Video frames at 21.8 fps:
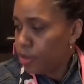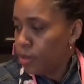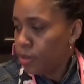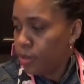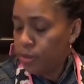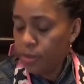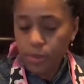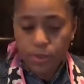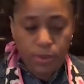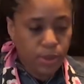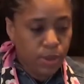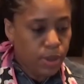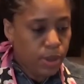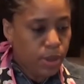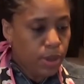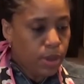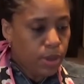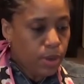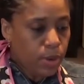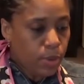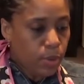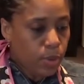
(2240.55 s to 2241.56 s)
So
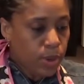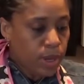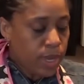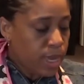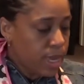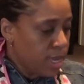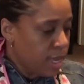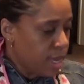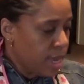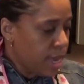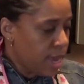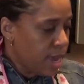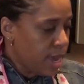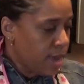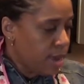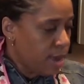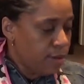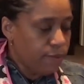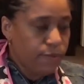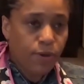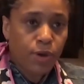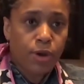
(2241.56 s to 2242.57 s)
we
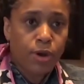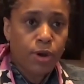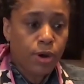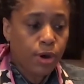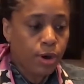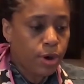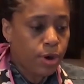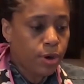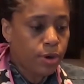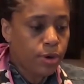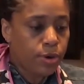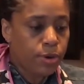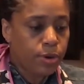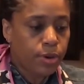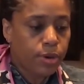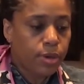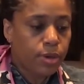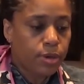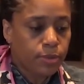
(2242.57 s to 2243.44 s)
have our